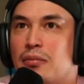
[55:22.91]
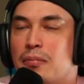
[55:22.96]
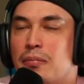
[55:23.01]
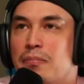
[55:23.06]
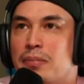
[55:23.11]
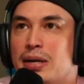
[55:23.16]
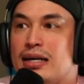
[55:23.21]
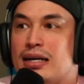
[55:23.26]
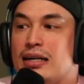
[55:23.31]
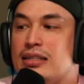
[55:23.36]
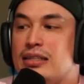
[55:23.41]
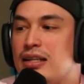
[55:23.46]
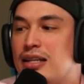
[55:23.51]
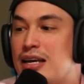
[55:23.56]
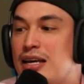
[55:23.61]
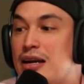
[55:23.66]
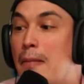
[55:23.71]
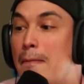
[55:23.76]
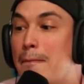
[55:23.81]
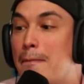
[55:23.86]
because of the
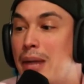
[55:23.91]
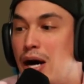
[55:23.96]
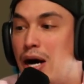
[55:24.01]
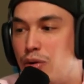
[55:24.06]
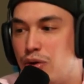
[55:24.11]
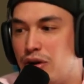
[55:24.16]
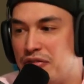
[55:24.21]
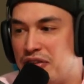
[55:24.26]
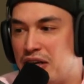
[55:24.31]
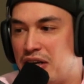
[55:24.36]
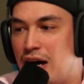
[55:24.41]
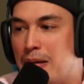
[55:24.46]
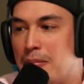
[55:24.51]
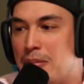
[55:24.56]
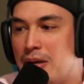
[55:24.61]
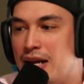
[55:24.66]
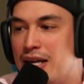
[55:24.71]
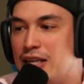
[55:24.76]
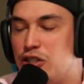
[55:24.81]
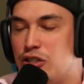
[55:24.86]
amount of
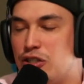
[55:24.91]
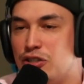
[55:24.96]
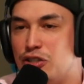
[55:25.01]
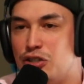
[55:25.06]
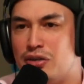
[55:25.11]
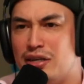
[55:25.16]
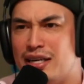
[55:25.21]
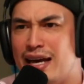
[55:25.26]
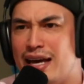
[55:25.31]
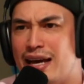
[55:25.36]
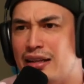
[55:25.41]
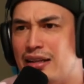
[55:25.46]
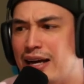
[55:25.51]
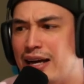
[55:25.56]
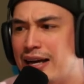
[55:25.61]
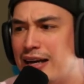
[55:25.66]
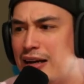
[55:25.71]
combinations you can get, like